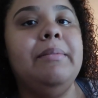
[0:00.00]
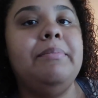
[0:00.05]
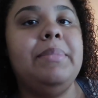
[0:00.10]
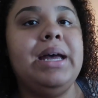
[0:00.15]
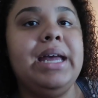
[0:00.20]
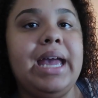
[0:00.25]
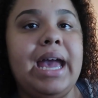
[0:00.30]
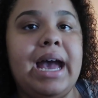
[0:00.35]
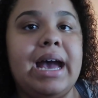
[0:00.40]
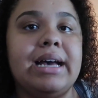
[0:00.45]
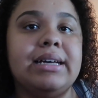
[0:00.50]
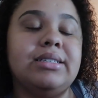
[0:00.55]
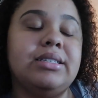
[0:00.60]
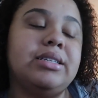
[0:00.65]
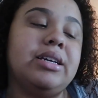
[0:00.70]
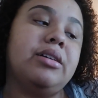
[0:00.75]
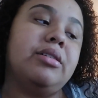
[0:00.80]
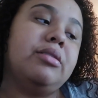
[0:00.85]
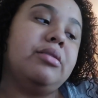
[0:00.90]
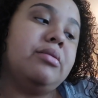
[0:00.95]
But yeah,
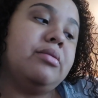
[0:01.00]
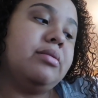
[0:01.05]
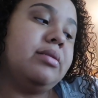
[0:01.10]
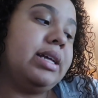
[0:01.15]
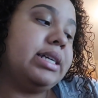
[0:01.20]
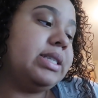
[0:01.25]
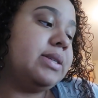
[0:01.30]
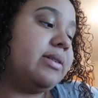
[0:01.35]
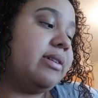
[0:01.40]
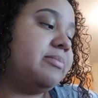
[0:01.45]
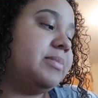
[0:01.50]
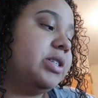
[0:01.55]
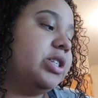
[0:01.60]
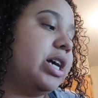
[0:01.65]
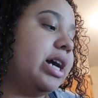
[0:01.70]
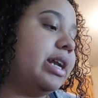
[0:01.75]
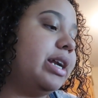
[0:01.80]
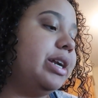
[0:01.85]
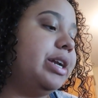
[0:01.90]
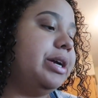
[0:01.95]
so that's what I've been
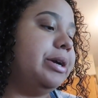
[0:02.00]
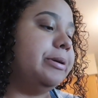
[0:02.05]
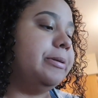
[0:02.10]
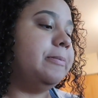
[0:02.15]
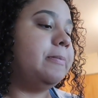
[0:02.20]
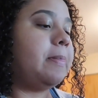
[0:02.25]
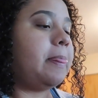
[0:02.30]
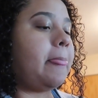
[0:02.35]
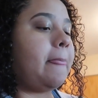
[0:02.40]
trying to do.